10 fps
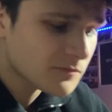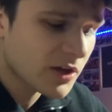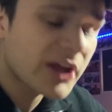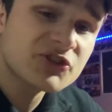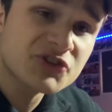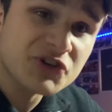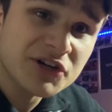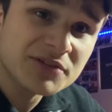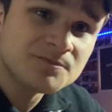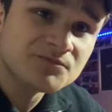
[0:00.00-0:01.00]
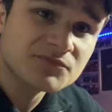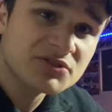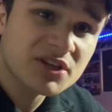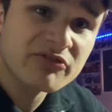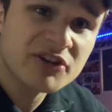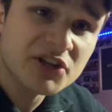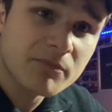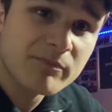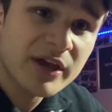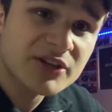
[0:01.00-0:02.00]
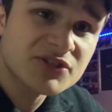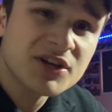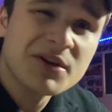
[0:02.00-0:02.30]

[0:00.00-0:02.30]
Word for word: It's good. It's like a vanilla base,